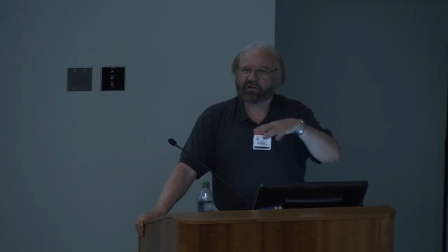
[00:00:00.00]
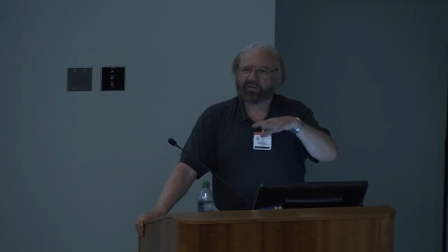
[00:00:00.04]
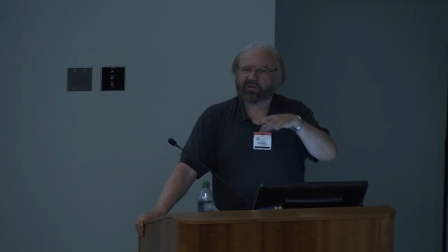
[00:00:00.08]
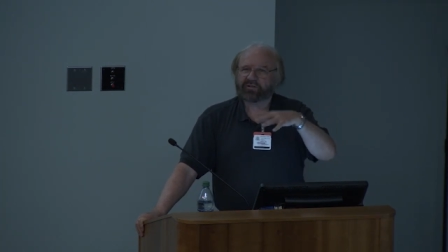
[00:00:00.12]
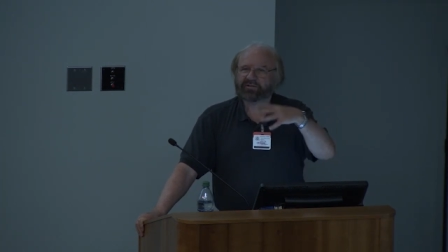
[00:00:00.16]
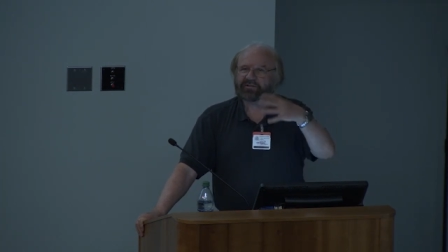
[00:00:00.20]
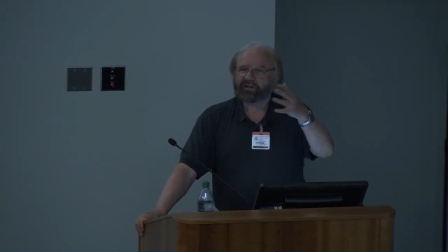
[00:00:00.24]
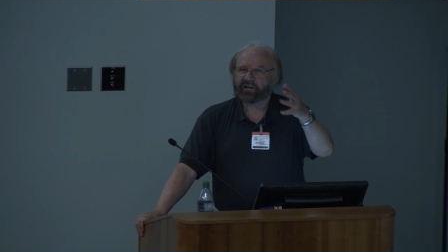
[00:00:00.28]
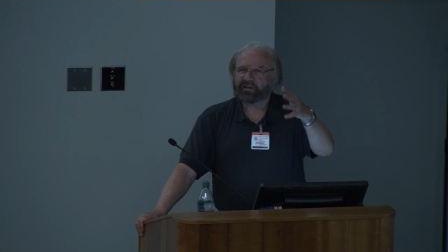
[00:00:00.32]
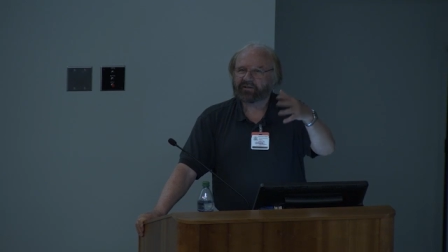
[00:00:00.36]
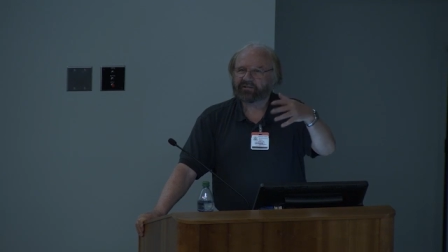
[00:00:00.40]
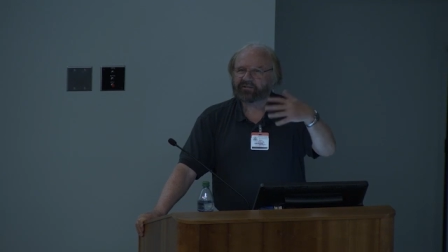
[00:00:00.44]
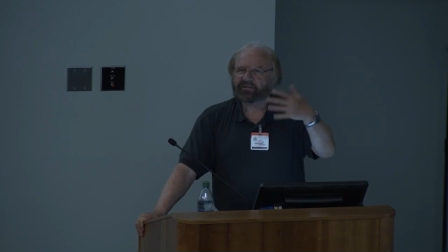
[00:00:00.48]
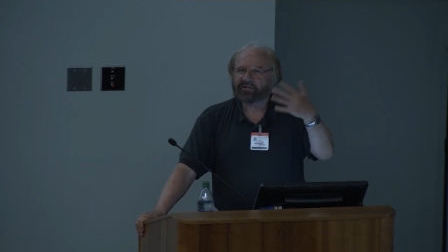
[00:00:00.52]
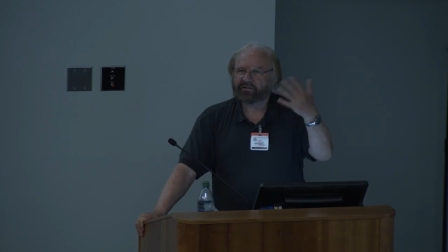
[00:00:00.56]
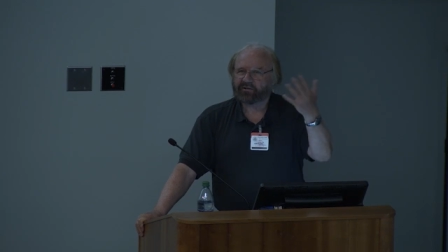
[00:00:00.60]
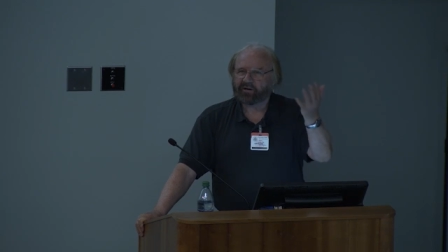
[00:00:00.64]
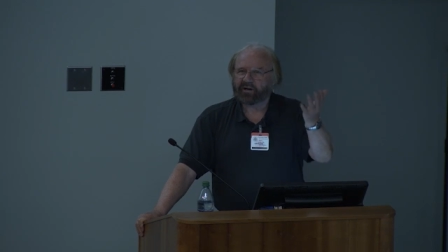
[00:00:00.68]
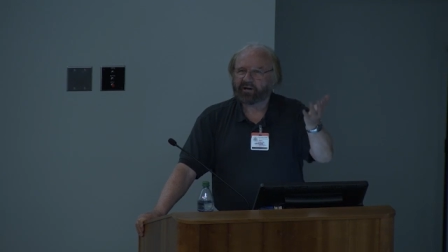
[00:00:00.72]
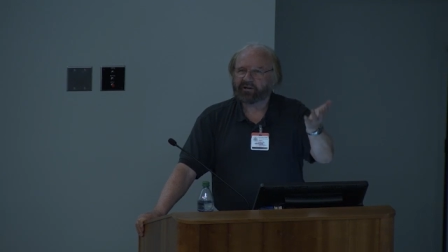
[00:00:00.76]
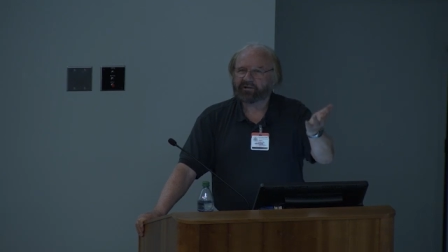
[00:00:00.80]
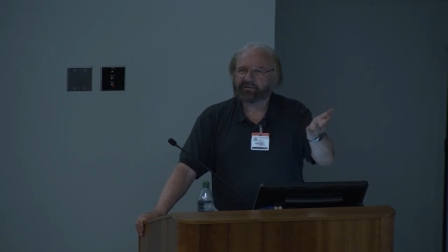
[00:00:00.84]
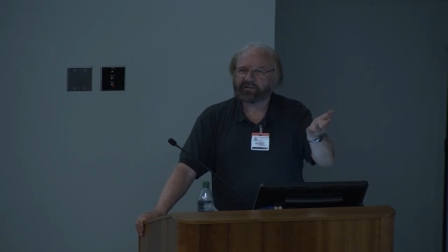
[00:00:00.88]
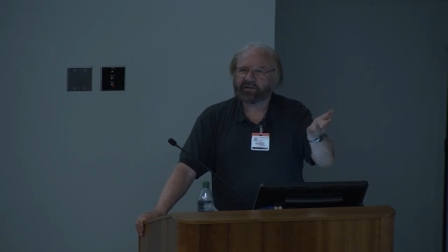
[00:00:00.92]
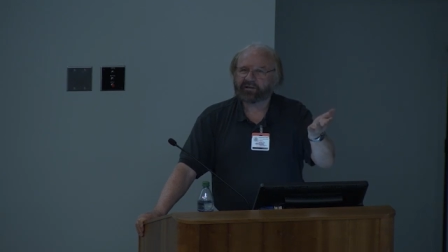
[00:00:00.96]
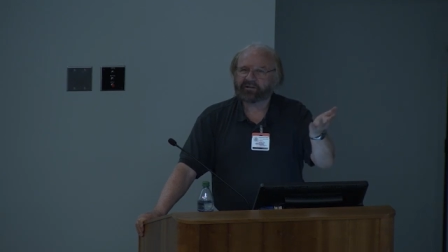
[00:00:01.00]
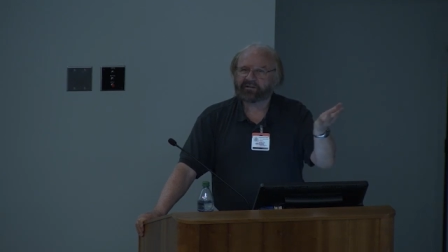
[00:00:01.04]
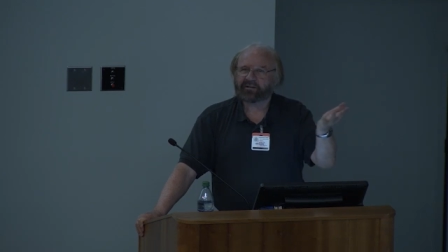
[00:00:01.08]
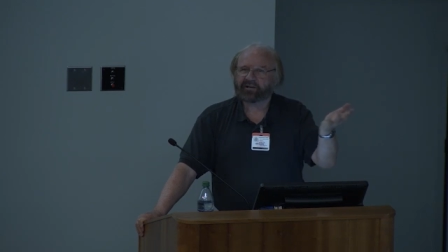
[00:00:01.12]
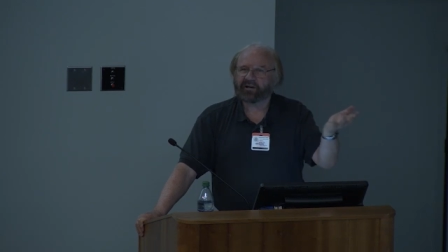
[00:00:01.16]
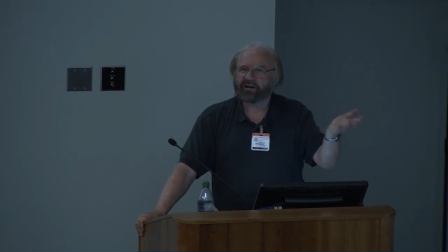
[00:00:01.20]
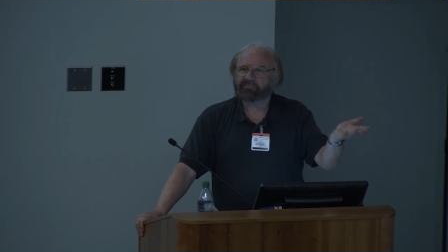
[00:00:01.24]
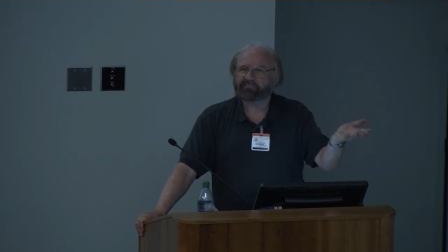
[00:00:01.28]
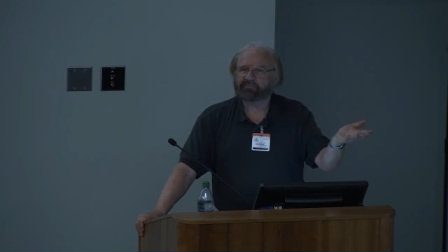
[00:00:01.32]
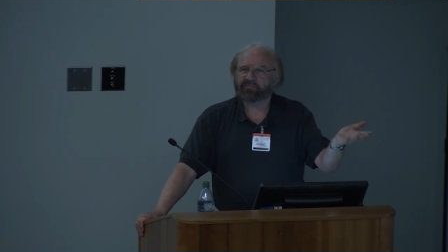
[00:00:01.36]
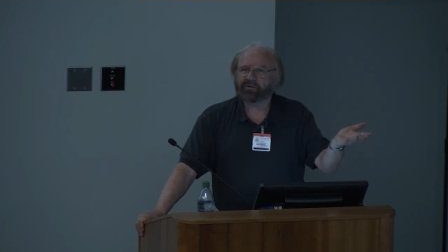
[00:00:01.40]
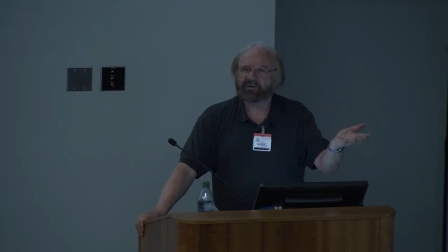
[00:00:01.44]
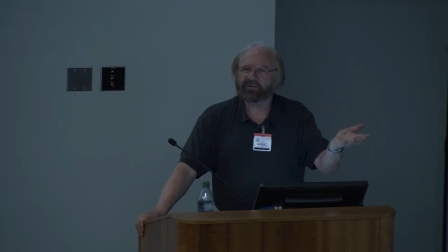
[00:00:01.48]
in this case the United States
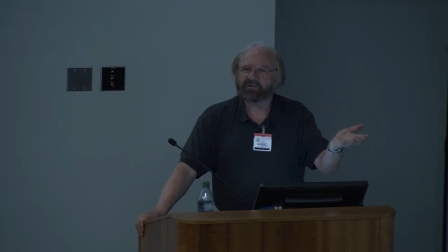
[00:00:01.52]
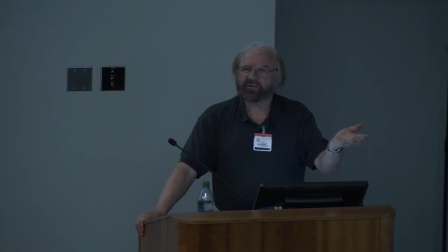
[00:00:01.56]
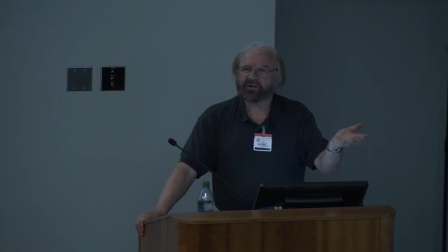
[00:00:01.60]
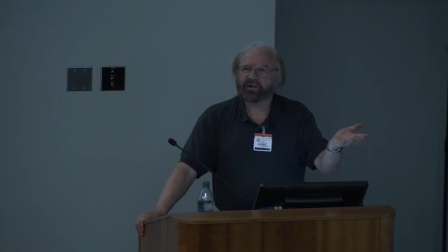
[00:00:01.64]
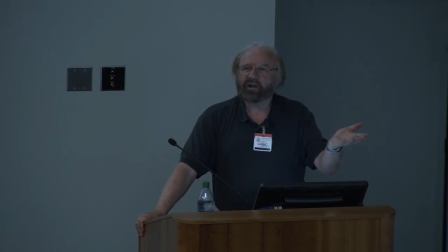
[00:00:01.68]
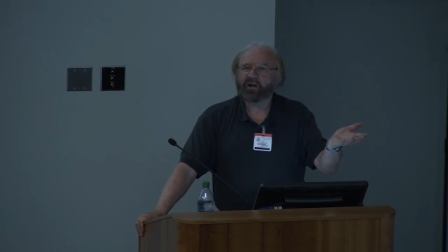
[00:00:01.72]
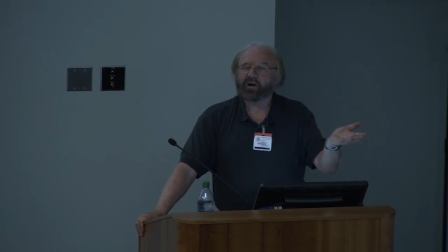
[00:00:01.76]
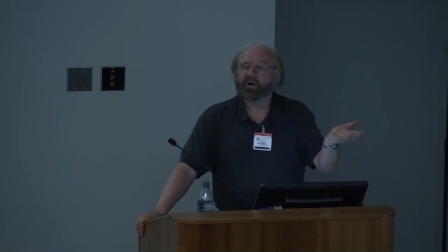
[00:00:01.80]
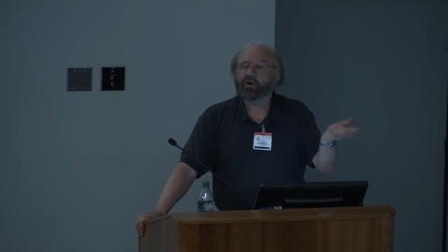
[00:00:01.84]
government,